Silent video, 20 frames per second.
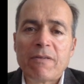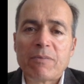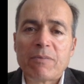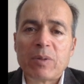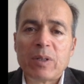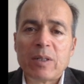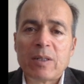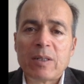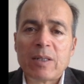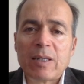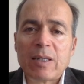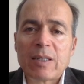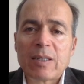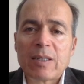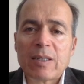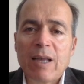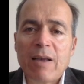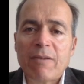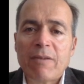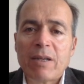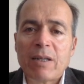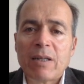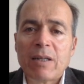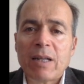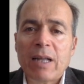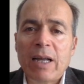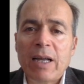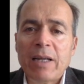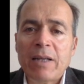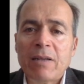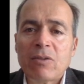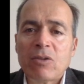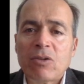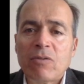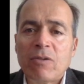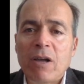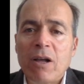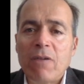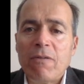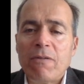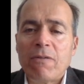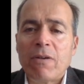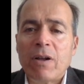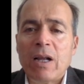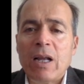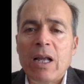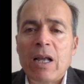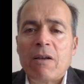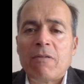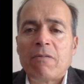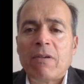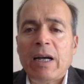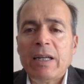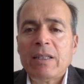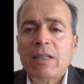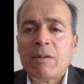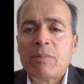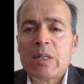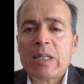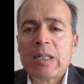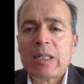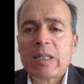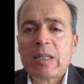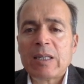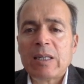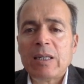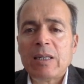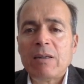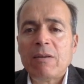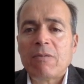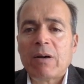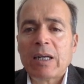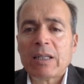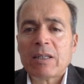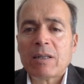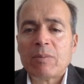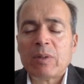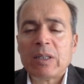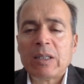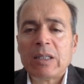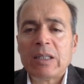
B6, 7, 9, 12, vitamin C, vitamin